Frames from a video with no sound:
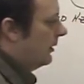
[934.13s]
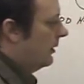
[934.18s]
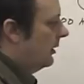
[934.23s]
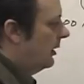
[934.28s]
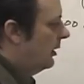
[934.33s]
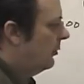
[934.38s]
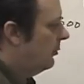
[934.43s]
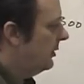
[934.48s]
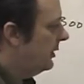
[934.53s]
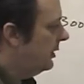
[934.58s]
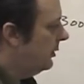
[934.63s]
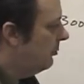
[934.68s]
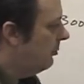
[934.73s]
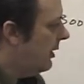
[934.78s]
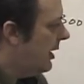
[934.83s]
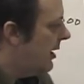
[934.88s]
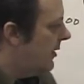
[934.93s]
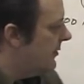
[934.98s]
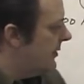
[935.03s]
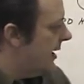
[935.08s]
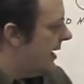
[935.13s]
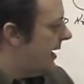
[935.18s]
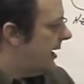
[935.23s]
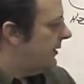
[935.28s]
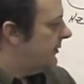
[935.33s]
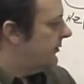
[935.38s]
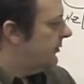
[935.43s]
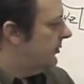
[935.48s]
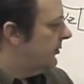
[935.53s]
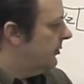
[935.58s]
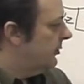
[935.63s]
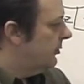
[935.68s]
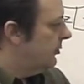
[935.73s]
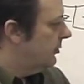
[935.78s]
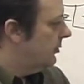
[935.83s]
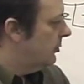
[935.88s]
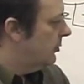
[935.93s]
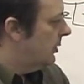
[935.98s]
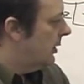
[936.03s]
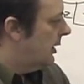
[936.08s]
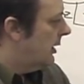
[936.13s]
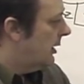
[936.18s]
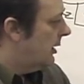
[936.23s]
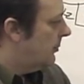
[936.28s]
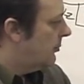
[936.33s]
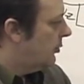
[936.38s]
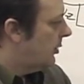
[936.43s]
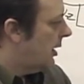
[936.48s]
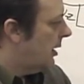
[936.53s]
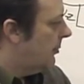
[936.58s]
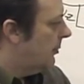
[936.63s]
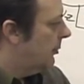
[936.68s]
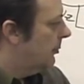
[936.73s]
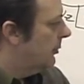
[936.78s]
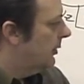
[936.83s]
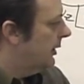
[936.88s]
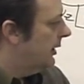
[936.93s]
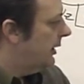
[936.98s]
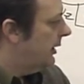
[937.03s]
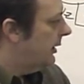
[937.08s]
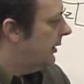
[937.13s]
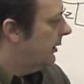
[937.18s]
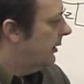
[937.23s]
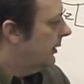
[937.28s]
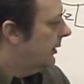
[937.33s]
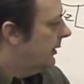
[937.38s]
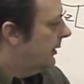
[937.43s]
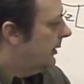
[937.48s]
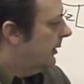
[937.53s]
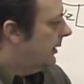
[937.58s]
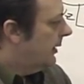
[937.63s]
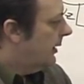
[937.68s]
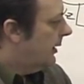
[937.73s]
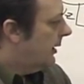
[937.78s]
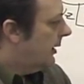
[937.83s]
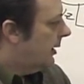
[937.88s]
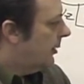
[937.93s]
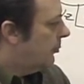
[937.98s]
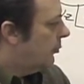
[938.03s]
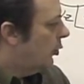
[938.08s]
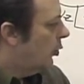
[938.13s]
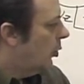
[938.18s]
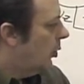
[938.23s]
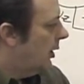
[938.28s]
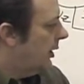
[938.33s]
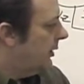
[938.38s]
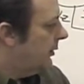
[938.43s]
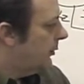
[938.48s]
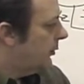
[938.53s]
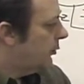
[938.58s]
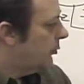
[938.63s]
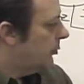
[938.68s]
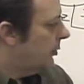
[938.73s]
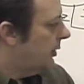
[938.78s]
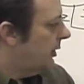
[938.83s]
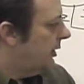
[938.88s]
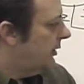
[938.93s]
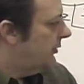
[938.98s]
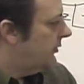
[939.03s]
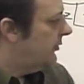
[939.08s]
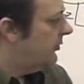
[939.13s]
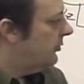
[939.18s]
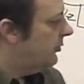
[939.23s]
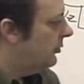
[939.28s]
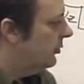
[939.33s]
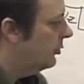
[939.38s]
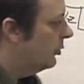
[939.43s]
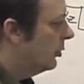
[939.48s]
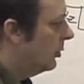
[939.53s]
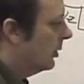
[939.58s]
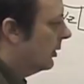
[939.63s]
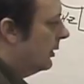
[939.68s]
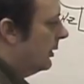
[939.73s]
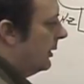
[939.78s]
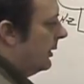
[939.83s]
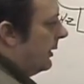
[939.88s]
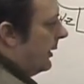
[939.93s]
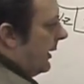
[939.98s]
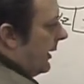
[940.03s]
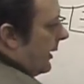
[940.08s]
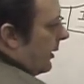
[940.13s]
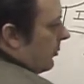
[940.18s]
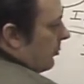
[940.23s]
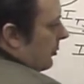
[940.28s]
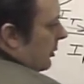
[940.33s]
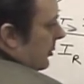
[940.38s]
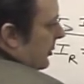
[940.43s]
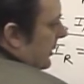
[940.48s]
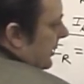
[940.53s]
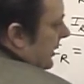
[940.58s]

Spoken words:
And we could round that to probably 0.32, and we would